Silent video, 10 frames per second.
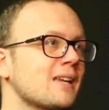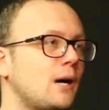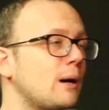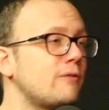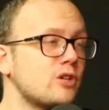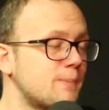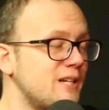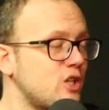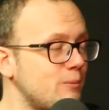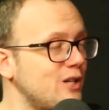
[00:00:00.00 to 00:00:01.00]
however it's
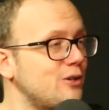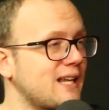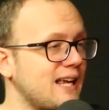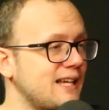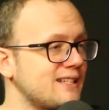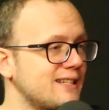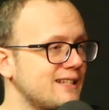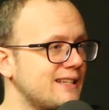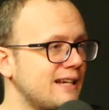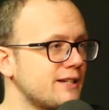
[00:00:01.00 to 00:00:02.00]
being
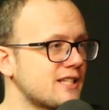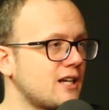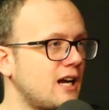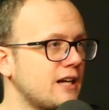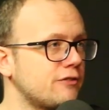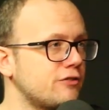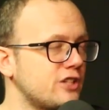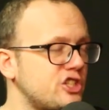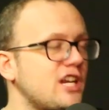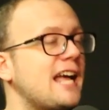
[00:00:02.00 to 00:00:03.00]
communicated, there is a kind of
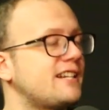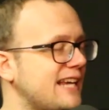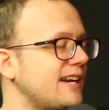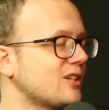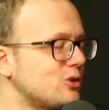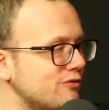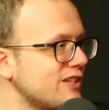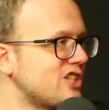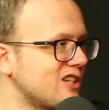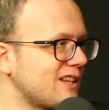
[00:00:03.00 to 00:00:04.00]
shared technical
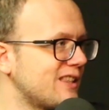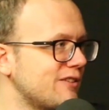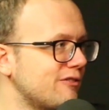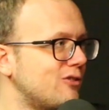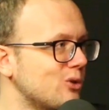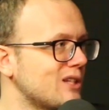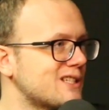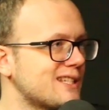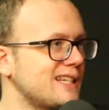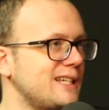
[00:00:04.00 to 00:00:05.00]
vision, I think, for
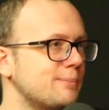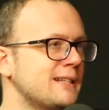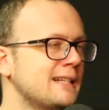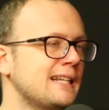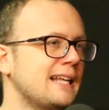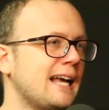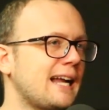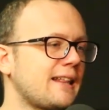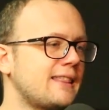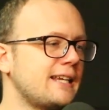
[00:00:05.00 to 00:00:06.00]
this team.
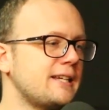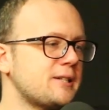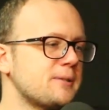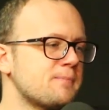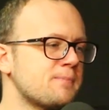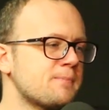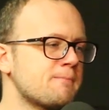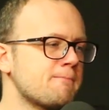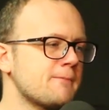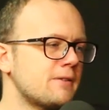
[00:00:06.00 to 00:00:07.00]
And I think
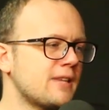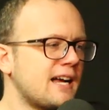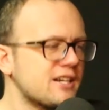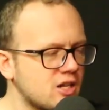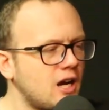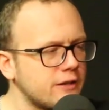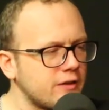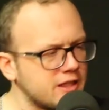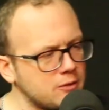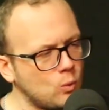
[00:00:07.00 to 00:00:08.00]
that's kind of,
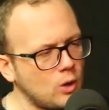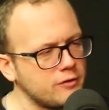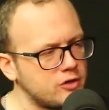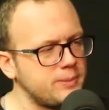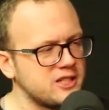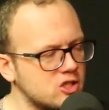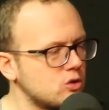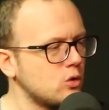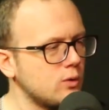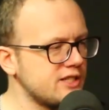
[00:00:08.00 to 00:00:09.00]
I think, one of the big
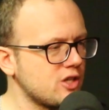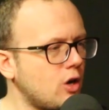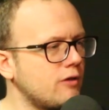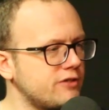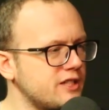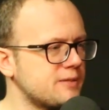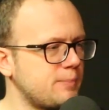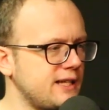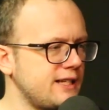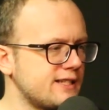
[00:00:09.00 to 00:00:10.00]
stories of this
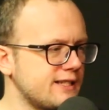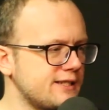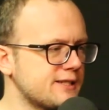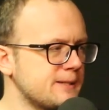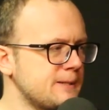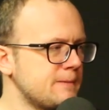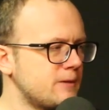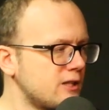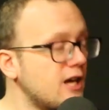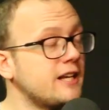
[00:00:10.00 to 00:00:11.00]
piece is
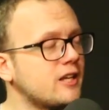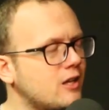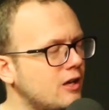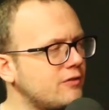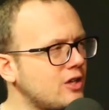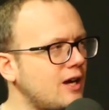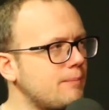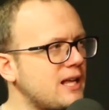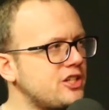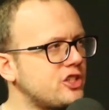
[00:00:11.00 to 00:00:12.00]
the learning curve that I
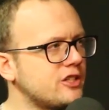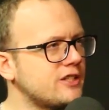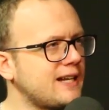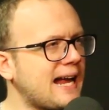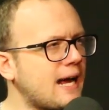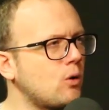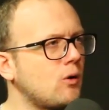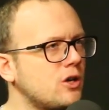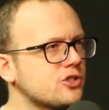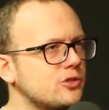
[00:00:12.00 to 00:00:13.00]
mentioned and how
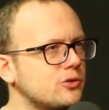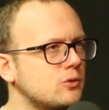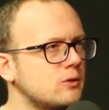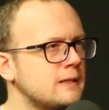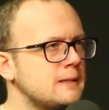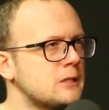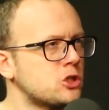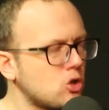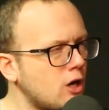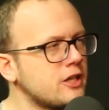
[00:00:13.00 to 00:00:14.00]
are Arsenal
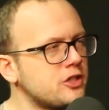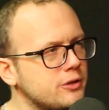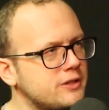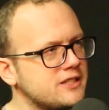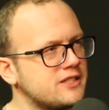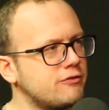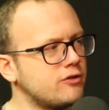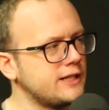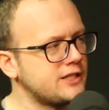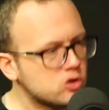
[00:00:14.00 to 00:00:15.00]
trying to do things
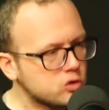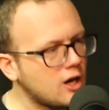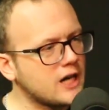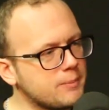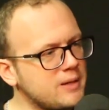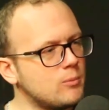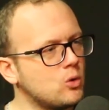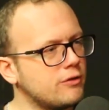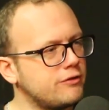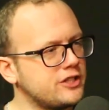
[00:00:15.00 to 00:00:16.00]
differently, trying to be
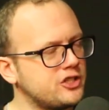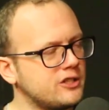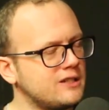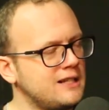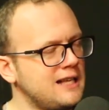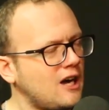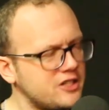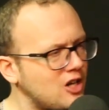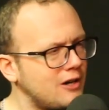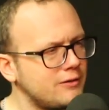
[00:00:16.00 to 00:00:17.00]
more efficient. I
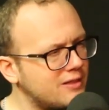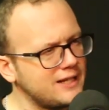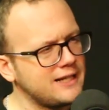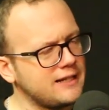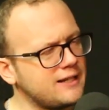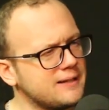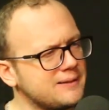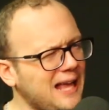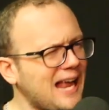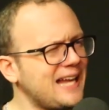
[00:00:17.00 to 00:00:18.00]
don't think
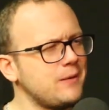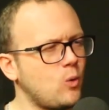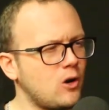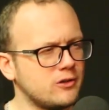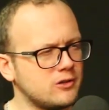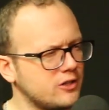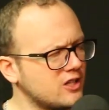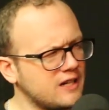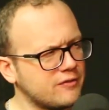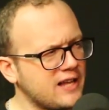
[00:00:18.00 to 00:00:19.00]
anyone on the
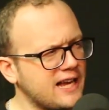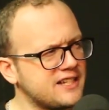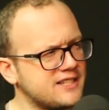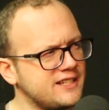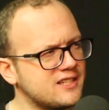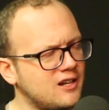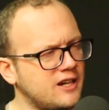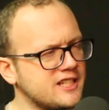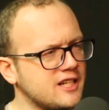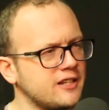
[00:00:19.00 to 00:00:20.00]
kind of KSE
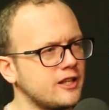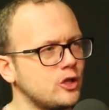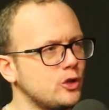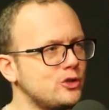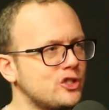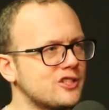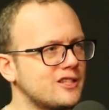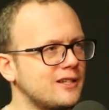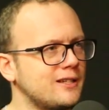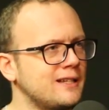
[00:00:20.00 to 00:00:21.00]
side is under the illusions
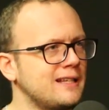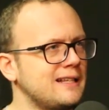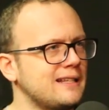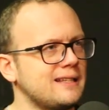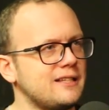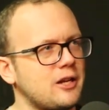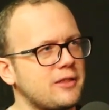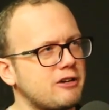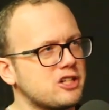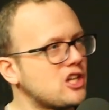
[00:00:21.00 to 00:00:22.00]
that you know
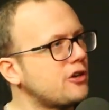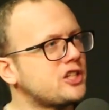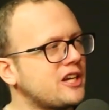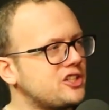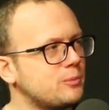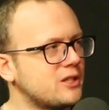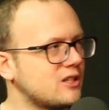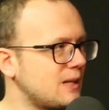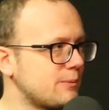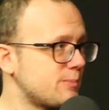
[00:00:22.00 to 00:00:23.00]
their association with the
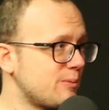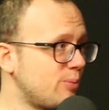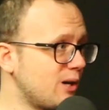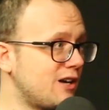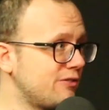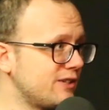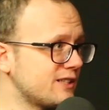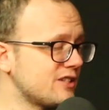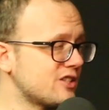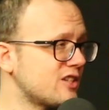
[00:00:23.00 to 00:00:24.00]
club has been
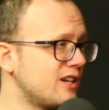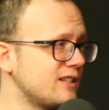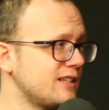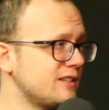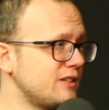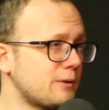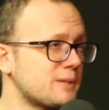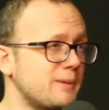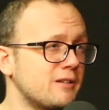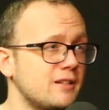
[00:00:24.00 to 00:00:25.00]
perfect and certainly you know
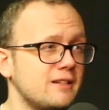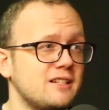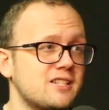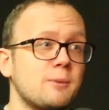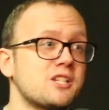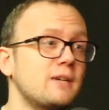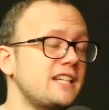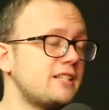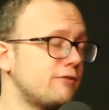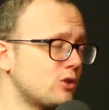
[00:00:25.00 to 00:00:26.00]
it's been a, in some ways a
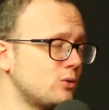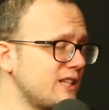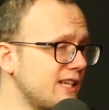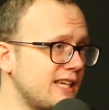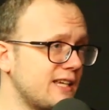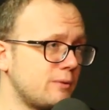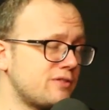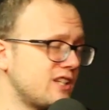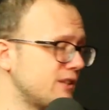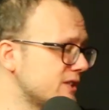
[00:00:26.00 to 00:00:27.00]
really difficult year
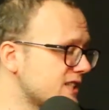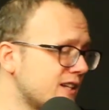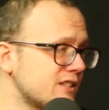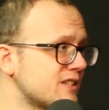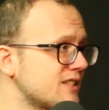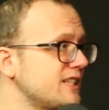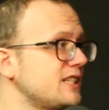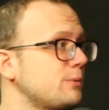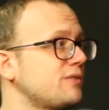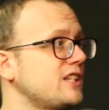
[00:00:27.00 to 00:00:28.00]
we've seen the
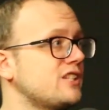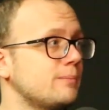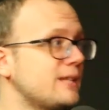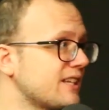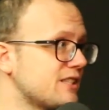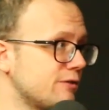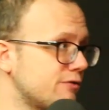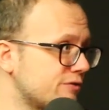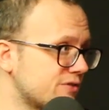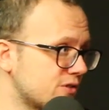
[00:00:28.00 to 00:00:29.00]
redundancies we've seen some
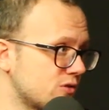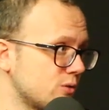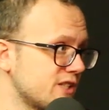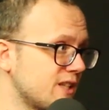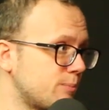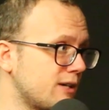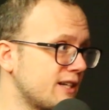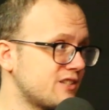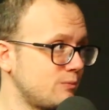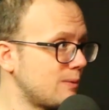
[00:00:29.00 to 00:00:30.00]
negative stories in the
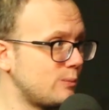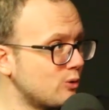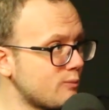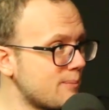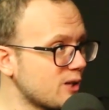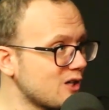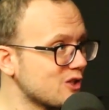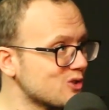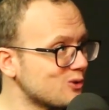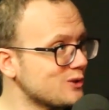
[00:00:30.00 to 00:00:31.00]
press we all remember
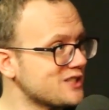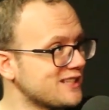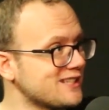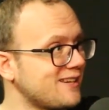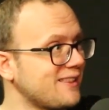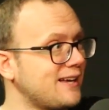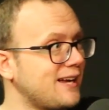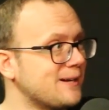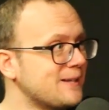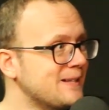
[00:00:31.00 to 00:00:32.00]
Gunnosaurus things like
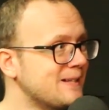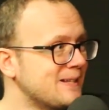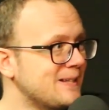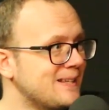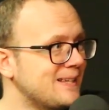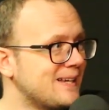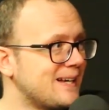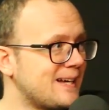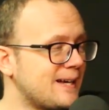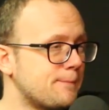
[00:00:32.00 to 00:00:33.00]
that yeah
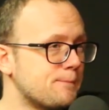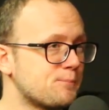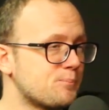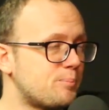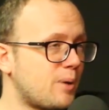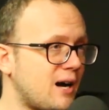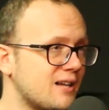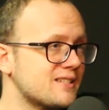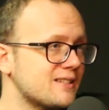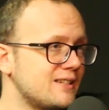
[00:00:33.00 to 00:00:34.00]
um,
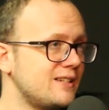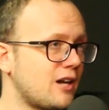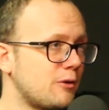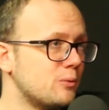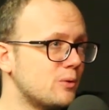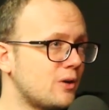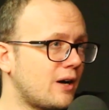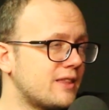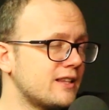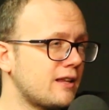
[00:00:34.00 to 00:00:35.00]
but you know
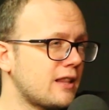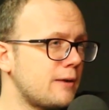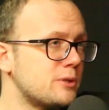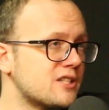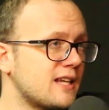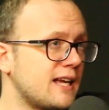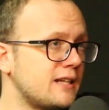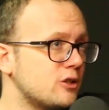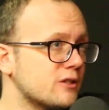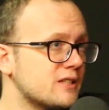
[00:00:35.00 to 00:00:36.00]
I think that they would say
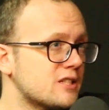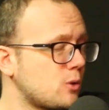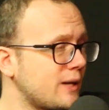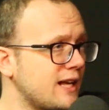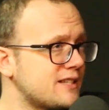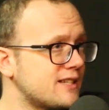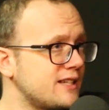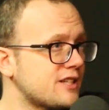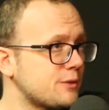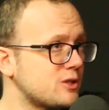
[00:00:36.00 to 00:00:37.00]
look it's
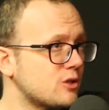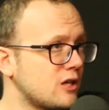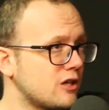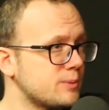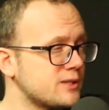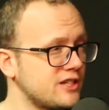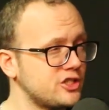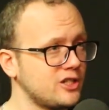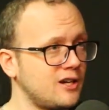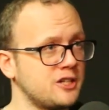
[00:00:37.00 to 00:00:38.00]
2018 since we took 100%
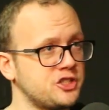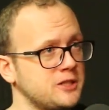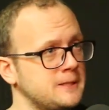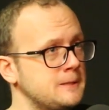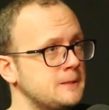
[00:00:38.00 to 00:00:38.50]
charge